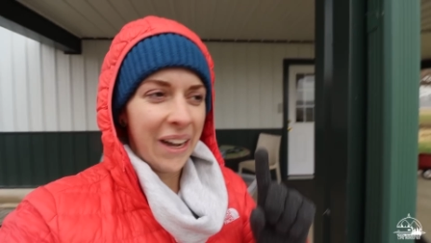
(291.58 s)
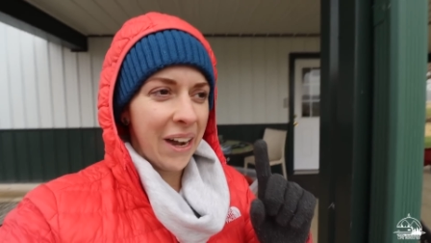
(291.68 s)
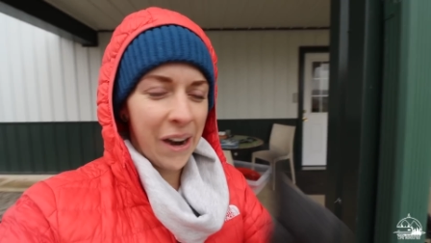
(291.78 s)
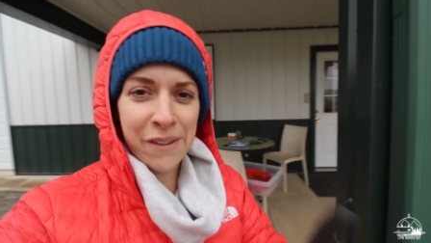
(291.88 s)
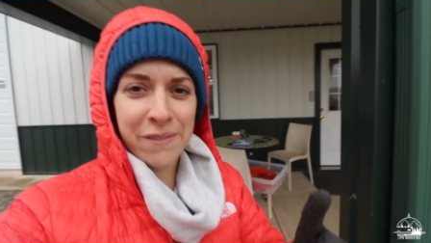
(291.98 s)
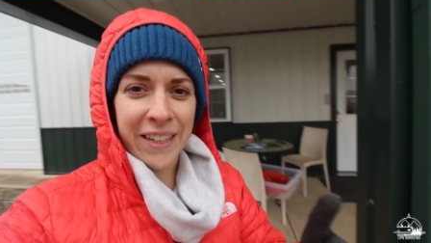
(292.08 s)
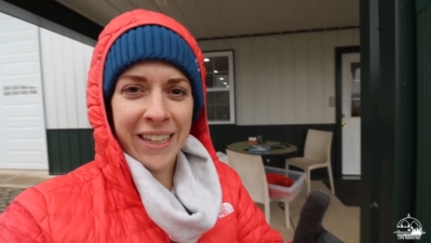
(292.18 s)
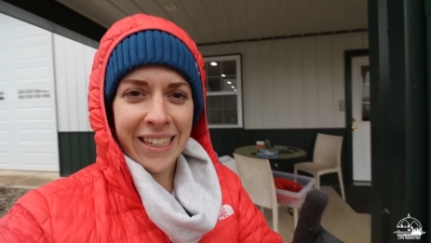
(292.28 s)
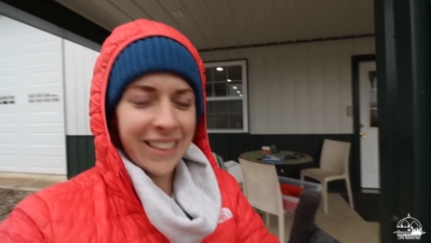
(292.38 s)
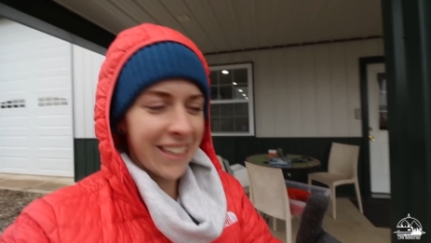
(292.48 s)

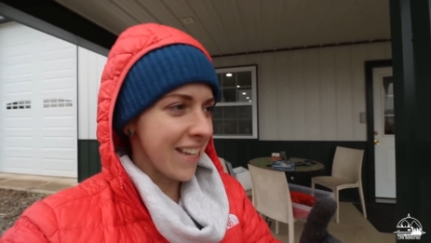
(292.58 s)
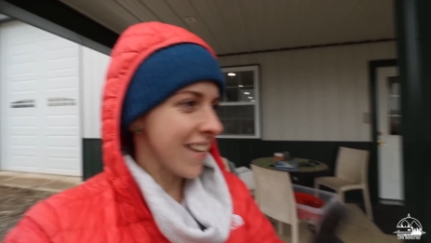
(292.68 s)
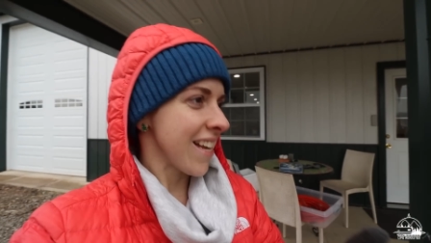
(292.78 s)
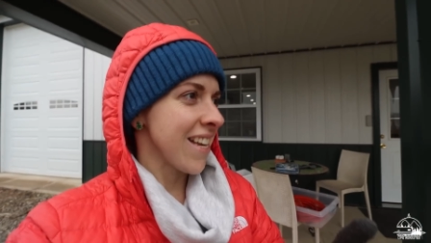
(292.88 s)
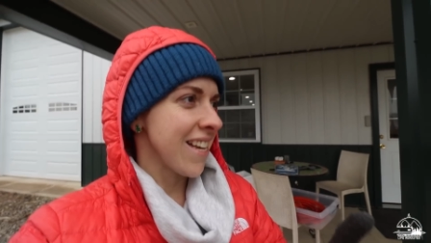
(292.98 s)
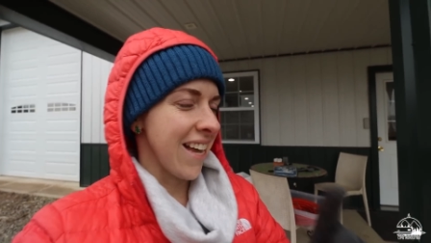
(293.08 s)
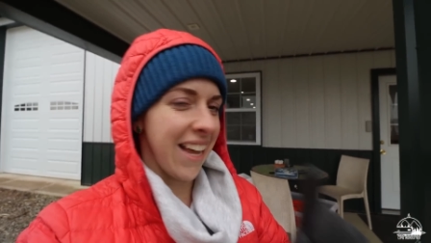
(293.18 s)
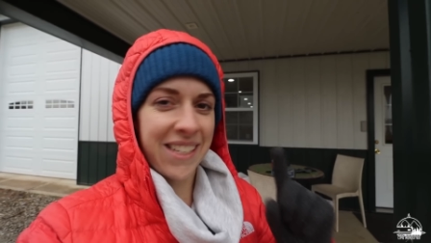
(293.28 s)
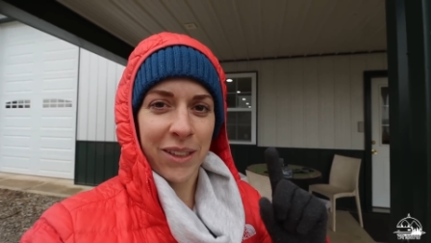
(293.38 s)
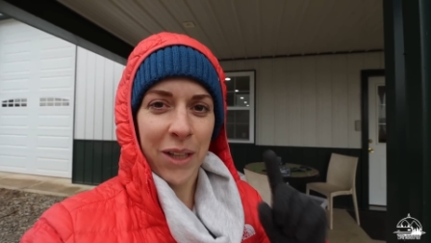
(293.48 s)
RVing
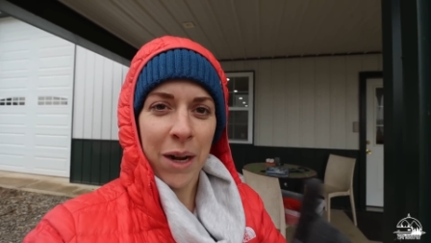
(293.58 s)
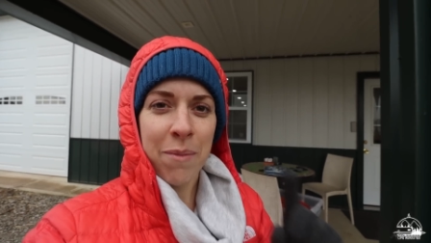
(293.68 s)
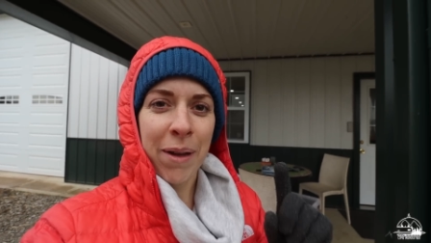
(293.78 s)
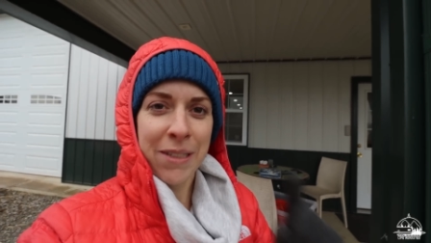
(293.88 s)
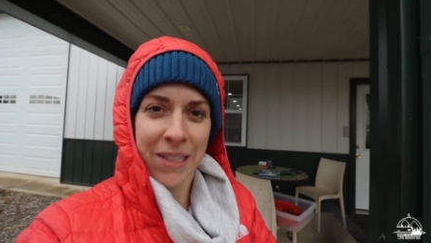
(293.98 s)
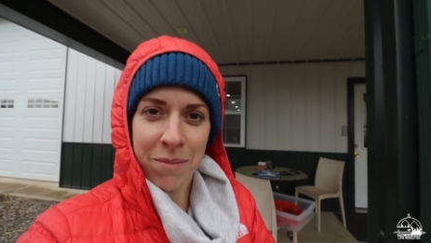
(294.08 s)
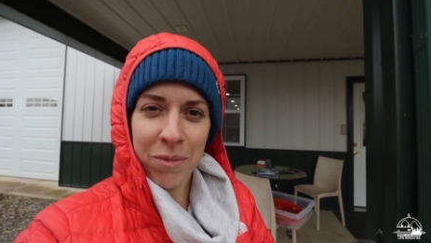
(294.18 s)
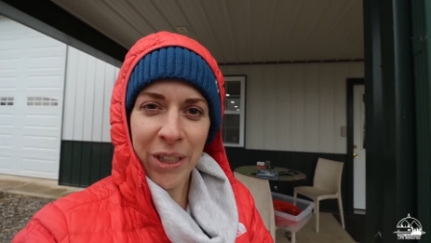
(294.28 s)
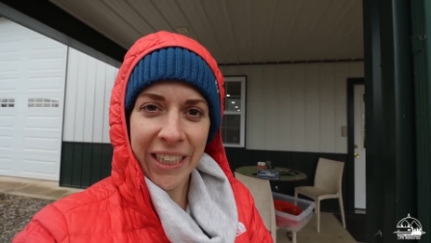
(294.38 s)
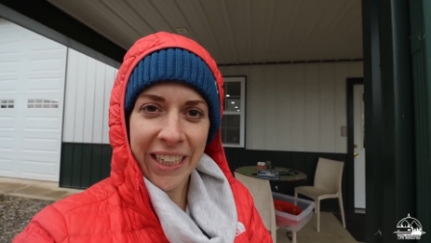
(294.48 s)
is a lot about
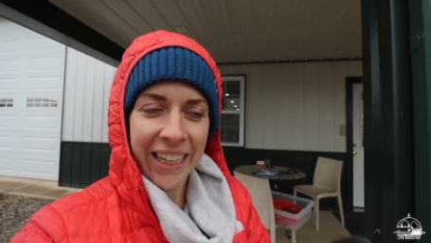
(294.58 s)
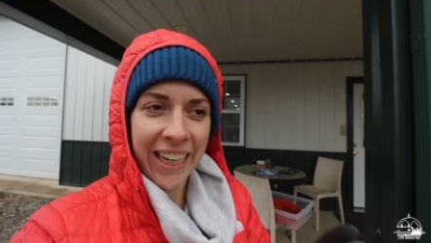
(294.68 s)
teamwork